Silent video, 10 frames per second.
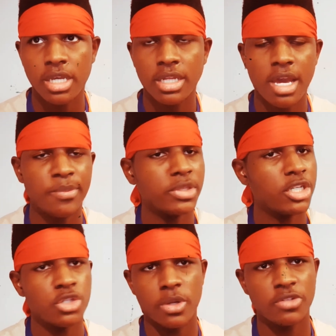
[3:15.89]
like with the
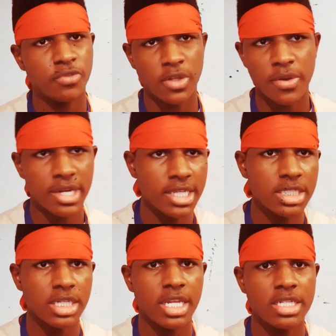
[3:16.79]
George Floyd
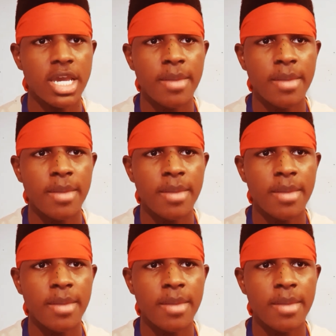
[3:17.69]
incident.